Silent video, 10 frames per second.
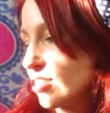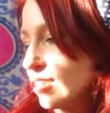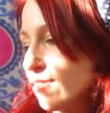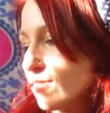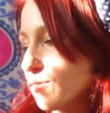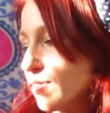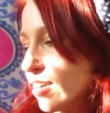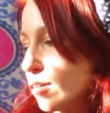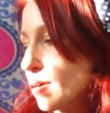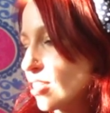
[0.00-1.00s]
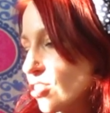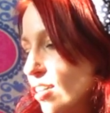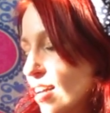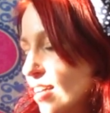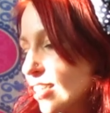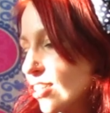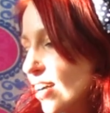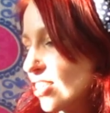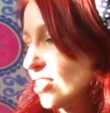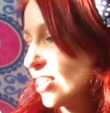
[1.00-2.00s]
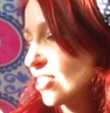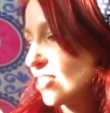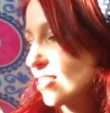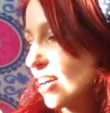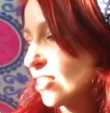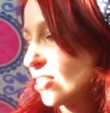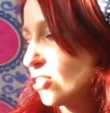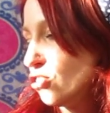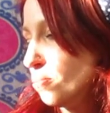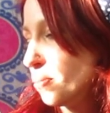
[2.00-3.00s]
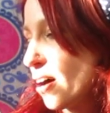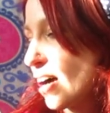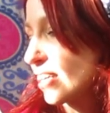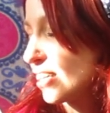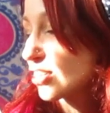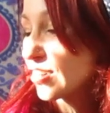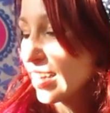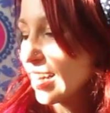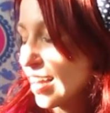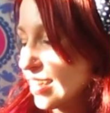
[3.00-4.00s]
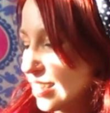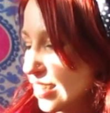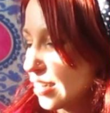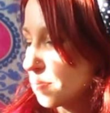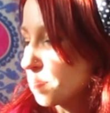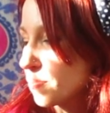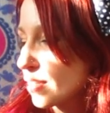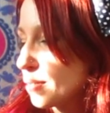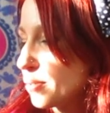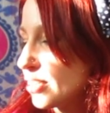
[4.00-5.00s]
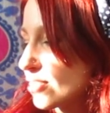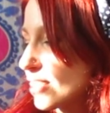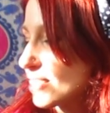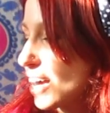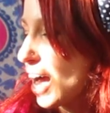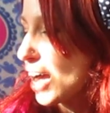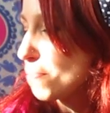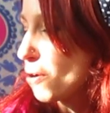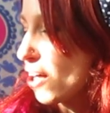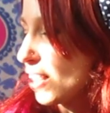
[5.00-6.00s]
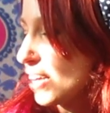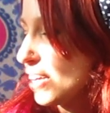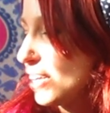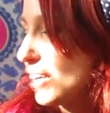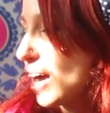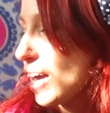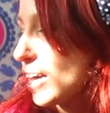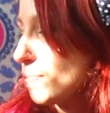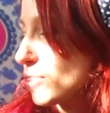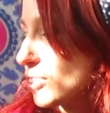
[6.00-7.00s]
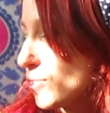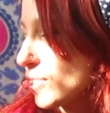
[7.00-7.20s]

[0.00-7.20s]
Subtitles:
she loves you very much. Congratulations on your new blog. Great idea. Brito says, Hi, Paula. I'm so